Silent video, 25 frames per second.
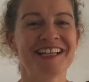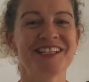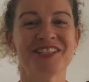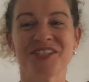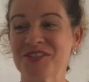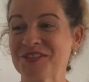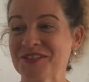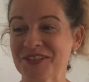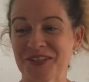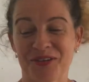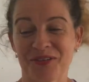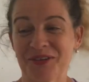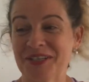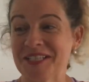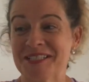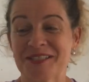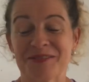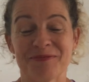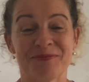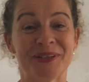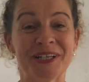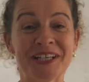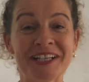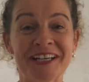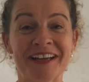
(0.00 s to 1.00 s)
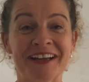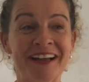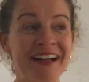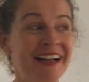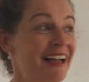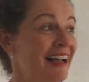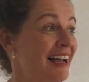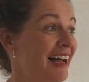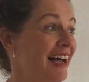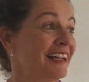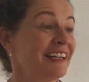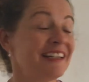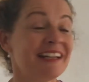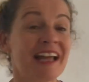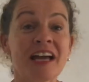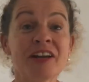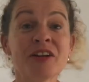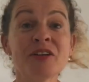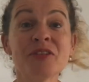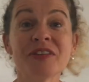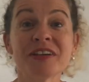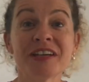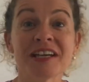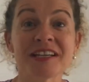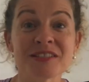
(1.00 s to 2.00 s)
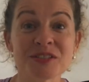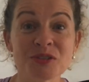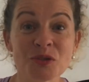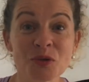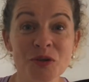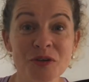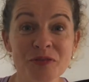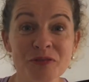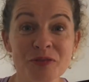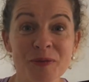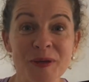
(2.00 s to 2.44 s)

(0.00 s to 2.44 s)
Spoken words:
I just agreed to buy it. I don't think I saw